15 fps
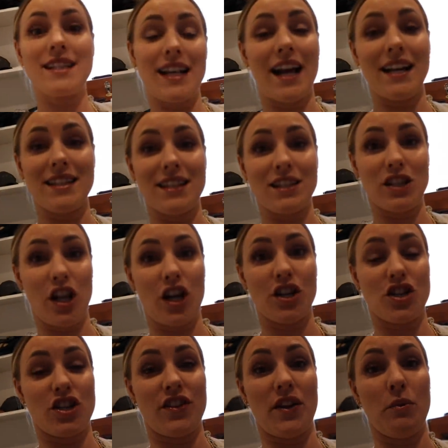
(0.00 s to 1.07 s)
sizes
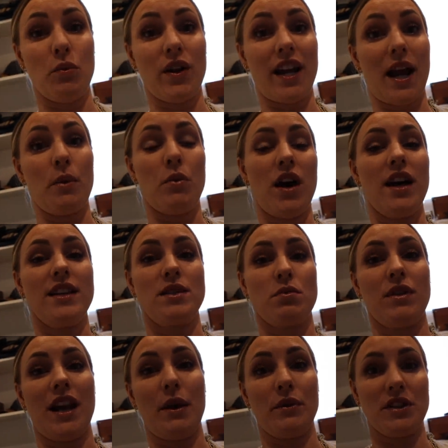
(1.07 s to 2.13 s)
larger than what I was
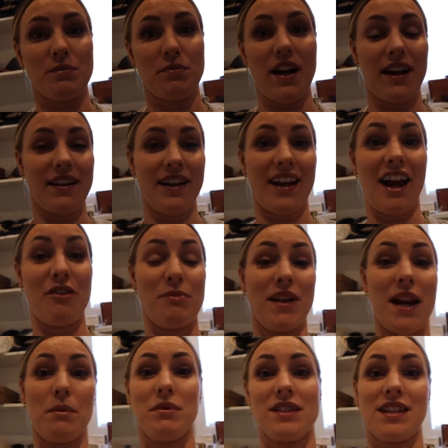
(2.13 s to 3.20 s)
when I was pregnant. I've been
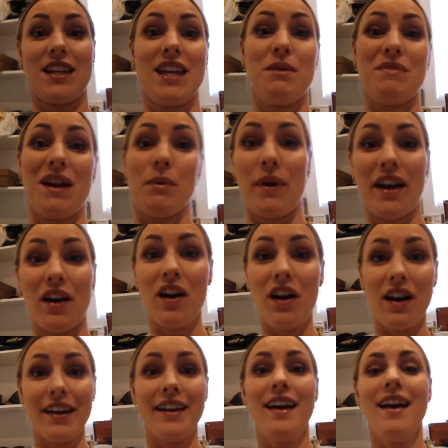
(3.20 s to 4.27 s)
able to keep my weight
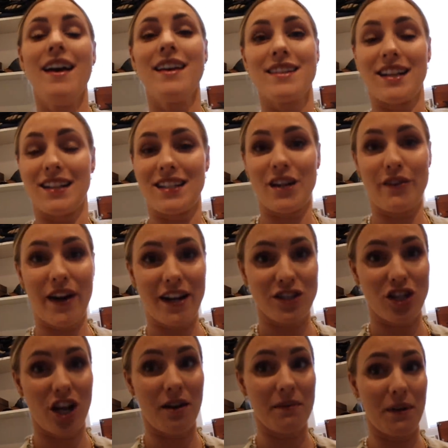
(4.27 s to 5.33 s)
on since I've had
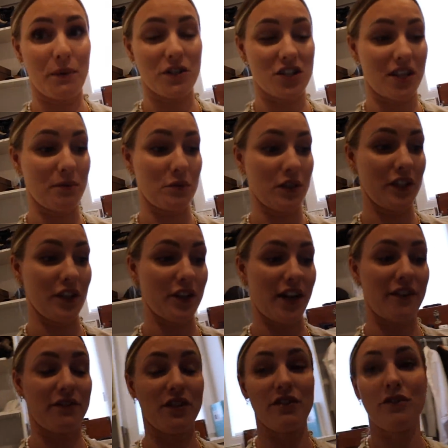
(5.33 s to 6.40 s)
Tommy, which I'm really
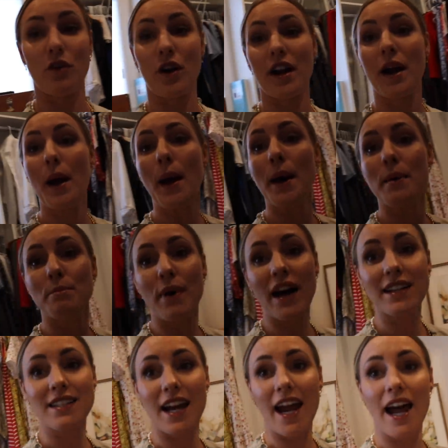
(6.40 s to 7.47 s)
grateful for.
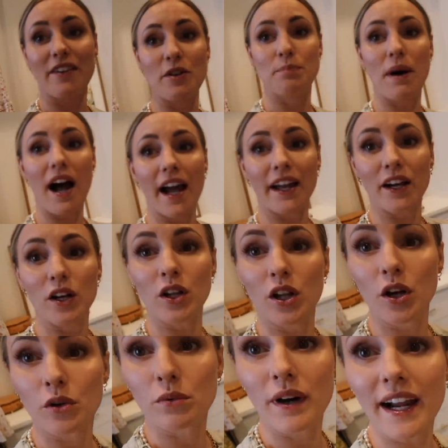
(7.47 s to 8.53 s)
But I have a
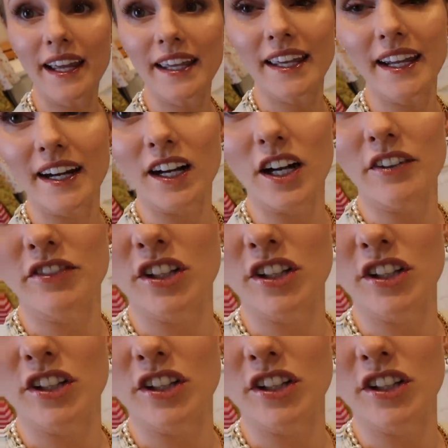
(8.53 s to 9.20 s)
pile right here of